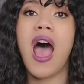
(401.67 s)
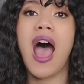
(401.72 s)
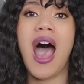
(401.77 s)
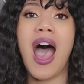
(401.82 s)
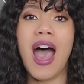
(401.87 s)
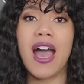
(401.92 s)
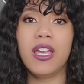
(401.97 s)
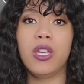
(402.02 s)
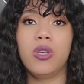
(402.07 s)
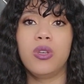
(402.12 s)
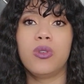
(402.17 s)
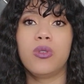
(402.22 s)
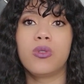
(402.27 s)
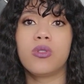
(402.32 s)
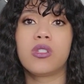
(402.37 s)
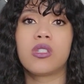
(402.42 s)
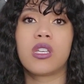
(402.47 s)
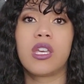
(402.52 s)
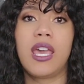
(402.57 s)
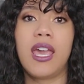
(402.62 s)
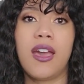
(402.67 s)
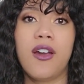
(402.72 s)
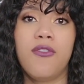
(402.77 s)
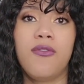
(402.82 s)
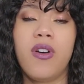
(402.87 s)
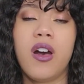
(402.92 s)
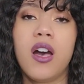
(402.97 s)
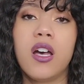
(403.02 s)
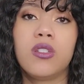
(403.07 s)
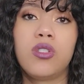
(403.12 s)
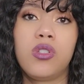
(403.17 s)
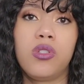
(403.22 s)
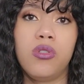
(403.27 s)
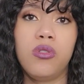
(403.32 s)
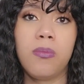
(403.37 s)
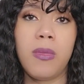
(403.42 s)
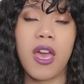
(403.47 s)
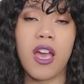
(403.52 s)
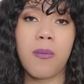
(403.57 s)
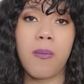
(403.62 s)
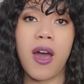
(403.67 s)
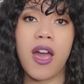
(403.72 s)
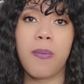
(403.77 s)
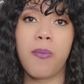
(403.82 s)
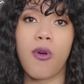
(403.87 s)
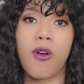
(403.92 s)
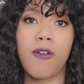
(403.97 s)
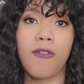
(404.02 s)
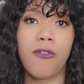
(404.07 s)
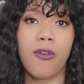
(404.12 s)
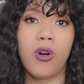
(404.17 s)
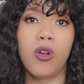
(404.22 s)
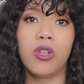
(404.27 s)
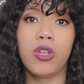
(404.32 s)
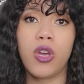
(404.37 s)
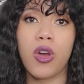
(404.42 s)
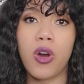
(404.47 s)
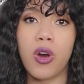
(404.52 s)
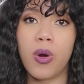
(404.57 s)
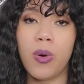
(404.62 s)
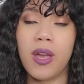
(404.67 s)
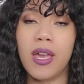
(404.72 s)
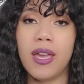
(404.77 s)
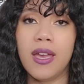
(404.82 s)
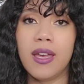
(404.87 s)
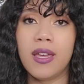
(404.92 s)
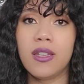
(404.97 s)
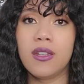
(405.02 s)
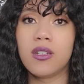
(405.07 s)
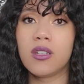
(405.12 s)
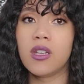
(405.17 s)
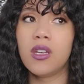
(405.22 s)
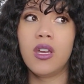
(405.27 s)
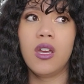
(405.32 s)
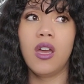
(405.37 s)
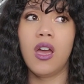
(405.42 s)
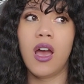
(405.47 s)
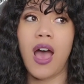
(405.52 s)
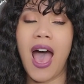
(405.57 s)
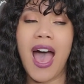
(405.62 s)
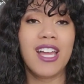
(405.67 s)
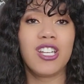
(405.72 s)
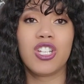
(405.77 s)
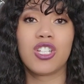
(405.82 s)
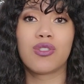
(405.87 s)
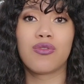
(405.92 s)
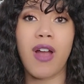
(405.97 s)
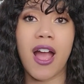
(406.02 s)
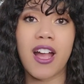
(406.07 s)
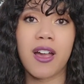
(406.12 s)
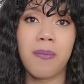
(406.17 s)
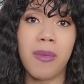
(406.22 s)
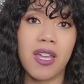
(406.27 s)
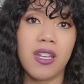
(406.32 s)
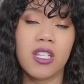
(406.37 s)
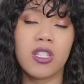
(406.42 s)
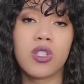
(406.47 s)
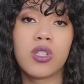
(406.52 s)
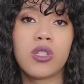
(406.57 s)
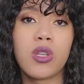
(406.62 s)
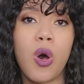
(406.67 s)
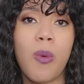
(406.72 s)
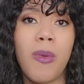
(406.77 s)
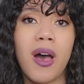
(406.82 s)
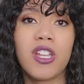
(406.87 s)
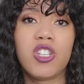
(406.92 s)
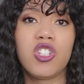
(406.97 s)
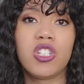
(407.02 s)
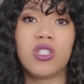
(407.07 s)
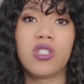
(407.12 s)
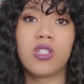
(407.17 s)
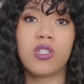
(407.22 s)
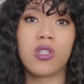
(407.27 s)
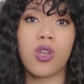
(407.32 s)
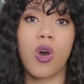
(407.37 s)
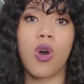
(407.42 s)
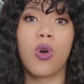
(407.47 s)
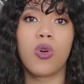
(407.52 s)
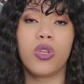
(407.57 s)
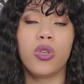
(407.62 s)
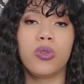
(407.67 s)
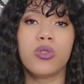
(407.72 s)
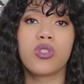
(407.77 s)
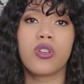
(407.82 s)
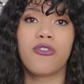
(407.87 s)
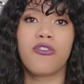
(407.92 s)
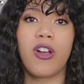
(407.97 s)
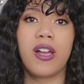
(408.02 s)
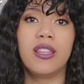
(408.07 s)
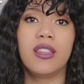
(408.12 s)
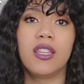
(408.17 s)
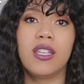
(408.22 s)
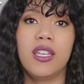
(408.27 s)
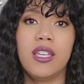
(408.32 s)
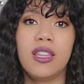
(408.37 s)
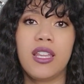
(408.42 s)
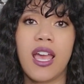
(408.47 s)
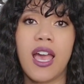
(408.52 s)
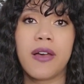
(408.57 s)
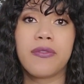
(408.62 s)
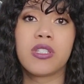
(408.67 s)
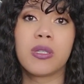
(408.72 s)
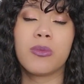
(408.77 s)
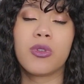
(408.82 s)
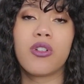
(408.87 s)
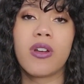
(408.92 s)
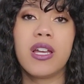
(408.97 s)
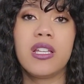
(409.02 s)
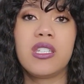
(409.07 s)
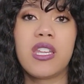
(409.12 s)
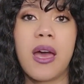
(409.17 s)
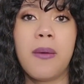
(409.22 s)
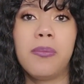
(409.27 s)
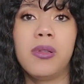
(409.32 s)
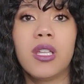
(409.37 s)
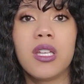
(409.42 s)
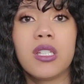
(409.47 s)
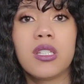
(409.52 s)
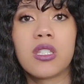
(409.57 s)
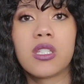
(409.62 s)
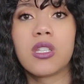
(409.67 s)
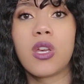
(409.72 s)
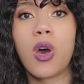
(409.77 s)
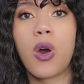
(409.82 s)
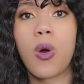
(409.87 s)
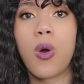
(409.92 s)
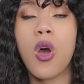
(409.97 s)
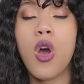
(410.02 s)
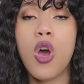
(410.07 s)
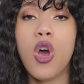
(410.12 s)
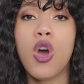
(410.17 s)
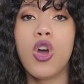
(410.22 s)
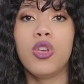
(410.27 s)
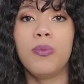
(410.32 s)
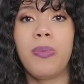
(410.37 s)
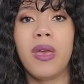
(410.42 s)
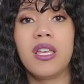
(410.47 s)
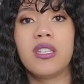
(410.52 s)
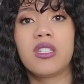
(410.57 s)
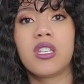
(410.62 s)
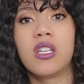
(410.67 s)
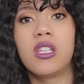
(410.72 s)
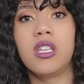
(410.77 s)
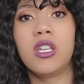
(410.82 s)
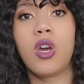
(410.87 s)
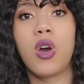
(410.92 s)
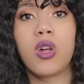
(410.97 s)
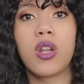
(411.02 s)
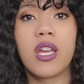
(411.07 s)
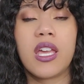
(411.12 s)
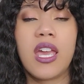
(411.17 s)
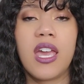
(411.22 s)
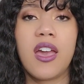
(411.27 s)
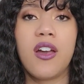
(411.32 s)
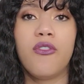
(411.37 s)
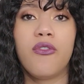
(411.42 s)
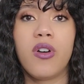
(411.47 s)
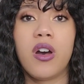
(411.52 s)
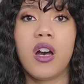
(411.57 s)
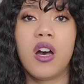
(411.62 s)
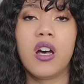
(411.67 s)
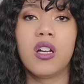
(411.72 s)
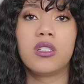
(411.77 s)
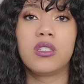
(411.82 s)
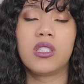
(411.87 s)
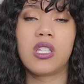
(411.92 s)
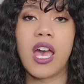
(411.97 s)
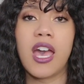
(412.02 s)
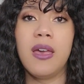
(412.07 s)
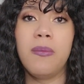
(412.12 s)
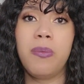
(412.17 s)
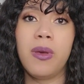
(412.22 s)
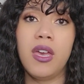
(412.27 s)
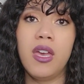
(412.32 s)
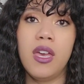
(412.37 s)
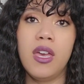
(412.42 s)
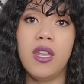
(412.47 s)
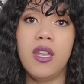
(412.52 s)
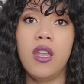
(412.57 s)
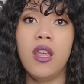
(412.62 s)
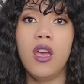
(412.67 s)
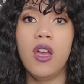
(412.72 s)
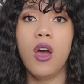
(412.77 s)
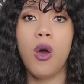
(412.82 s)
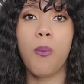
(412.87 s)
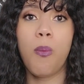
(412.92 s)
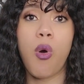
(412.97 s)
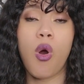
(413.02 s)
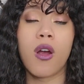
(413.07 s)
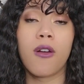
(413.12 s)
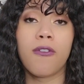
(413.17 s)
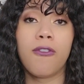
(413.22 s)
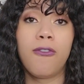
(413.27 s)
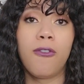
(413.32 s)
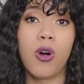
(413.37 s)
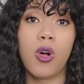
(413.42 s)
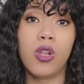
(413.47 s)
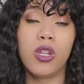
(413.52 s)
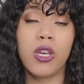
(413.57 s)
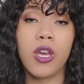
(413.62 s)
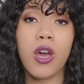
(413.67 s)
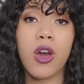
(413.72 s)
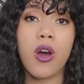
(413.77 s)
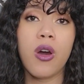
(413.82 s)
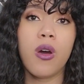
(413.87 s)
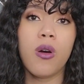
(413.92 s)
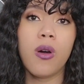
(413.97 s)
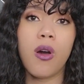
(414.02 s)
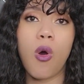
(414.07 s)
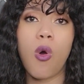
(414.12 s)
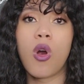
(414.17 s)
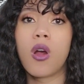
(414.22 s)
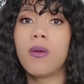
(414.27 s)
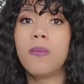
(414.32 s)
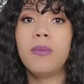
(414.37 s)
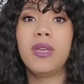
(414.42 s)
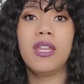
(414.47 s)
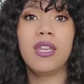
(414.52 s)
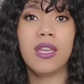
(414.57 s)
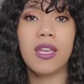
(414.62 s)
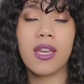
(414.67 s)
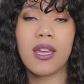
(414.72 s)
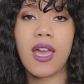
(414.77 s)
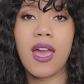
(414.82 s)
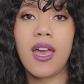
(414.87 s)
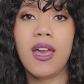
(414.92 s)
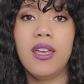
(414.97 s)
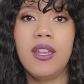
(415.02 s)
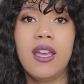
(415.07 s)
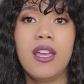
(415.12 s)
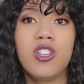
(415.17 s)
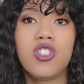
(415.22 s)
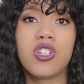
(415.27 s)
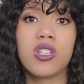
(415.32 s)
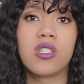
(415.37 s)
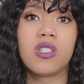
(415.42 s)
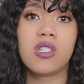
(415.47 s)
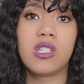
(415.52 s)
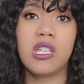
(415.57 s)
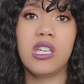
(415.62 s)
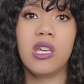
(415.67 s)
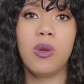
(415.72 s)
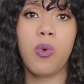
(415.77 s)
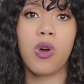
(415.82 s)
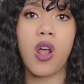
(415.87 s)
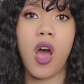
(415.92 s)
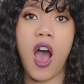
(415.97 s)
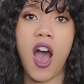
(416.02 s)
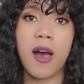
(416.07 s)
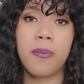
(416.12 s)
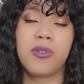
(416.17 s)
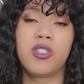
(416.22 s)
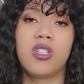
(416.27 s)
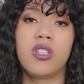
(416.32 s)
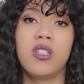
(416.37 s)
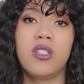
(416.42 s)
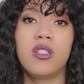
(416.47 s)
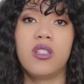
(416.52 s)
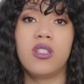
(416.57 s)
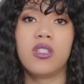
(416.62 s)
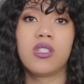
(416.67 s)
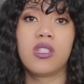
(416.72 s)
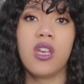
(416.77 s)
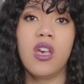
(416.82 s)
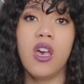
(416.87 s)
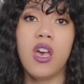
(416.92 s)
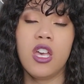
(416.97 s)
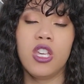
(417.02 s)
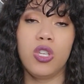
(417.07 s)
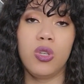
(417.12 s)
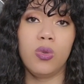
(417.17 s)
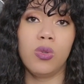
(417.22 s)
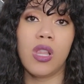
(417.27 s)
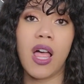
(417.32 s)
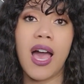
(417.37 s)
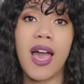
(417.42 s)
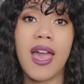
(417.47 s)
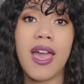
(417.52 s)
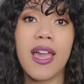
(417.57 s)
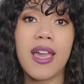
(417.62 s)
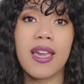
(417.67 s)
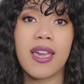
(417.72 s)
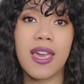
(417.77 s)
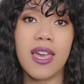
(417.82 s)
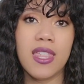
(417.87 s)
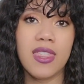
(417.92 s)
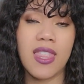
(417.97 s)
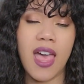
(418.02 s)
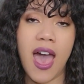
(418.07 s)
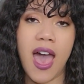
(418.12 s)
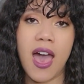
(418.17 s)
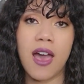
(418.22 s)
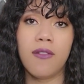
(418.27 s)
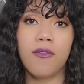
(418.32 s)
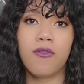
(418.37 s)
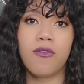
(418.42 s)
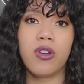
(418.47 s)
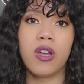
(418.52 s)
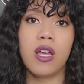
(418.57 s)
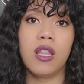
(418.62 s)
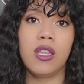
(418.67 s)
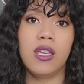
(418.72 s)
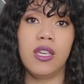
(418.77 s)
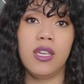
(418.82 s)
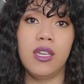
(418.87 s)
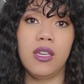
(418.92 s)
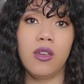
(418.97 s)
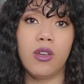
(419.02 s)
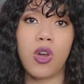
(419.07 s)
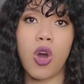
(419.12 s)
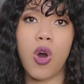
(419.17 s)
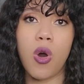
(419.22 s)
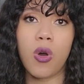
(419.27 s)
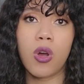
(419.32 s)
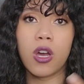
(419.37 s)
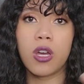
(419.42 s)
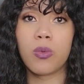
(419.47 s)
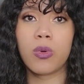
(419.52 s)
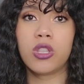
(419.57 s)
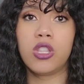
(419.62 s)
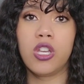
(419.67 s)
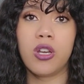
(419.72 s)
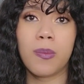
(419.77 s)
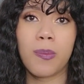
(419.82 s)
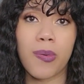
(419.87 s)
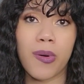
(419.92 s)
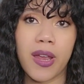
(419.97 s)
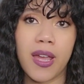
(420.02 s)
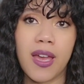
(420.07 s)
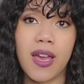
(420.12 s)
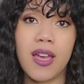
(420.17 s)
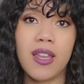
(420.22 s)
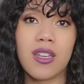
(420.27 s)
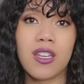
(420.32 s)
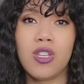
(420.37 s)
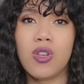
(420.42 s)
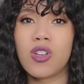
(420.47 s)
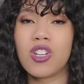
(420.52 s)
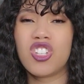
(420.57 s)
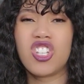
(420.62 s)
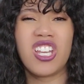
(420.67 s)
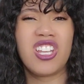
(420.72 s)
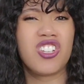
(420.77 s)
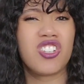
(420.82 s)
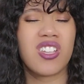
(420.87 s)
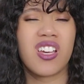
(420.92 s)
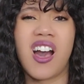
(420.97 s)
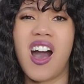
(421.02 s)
I use Canva to make my portfolio, and I just recommend it so much. It's so user friendly and they have some great templates. So basically go to Canva, type in portfolio or media kit, and just see what options you like and that really go good with your brand. And you can change the